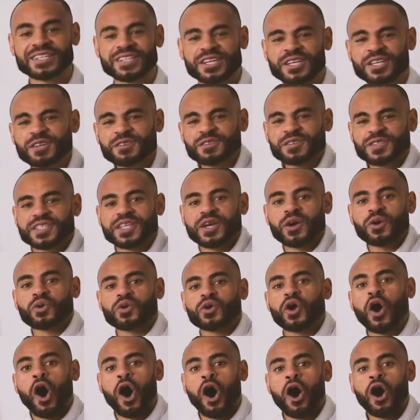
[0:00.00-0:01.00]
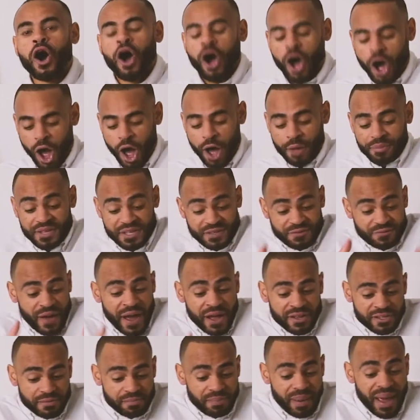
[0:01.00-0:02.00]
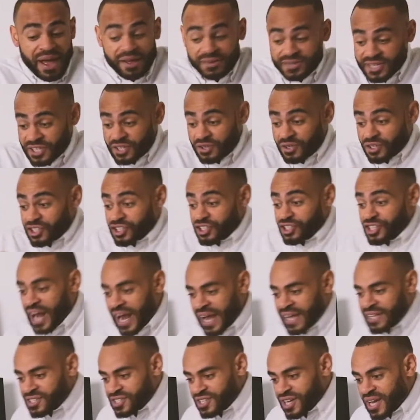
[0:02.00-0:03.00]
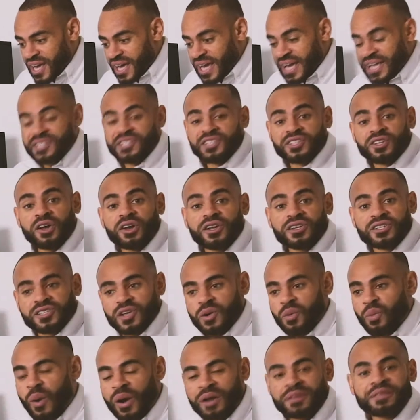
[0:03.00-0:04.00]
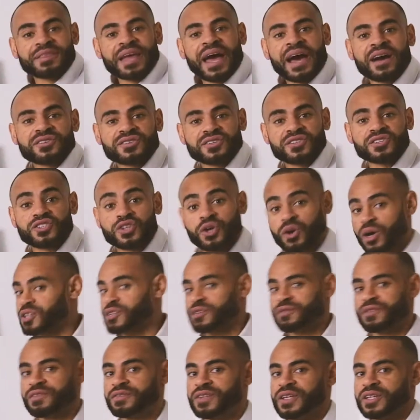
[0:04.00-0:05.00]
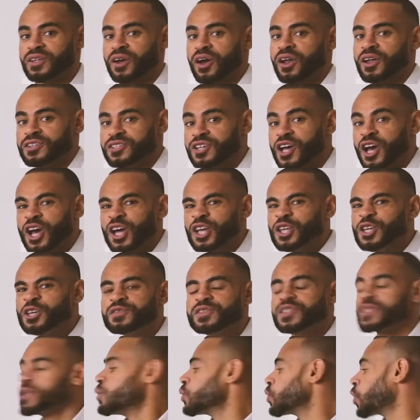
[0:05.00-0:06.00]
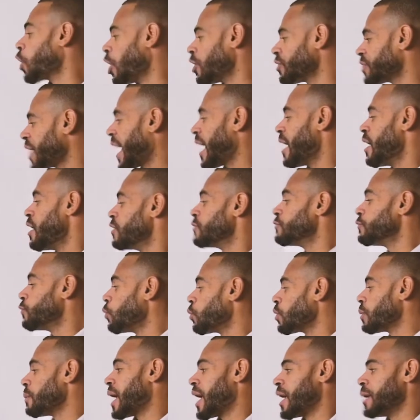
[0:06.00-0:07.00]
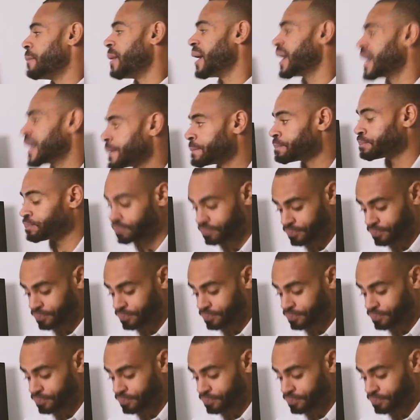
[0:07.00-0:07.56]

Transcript: So you still got this £1,000 that you exchange into dollars, so $1,250, you've still got that full amount of money.